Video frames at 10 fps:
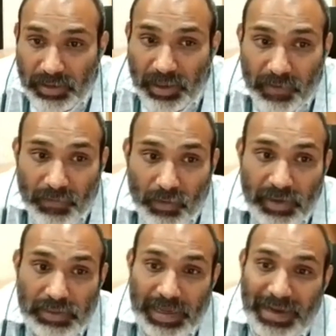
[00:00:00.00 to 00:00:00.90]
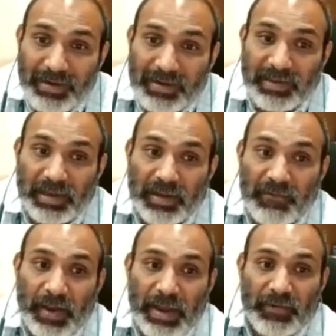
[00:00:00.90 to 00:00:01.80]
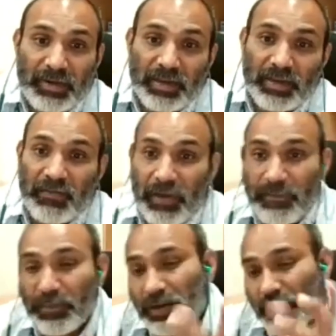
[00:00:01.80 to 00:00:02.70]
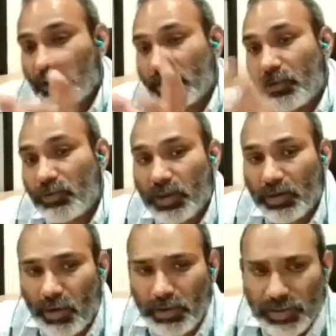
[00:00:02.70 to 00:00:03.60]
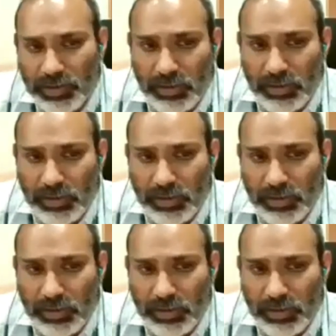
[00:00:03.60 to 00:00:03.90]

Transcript: 34 is interest. 35 and 35b talks about the cost.